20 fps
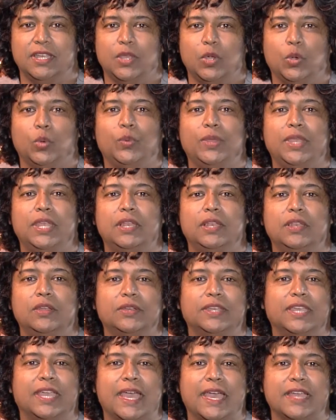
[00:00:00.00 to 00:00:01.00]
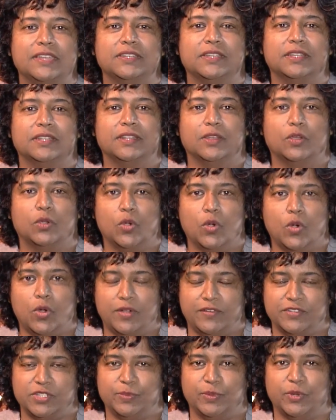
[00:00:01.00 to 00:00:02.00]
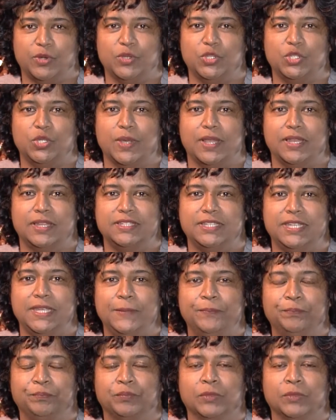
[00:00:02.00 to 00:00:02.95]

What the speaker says: we look at the core of spirituality.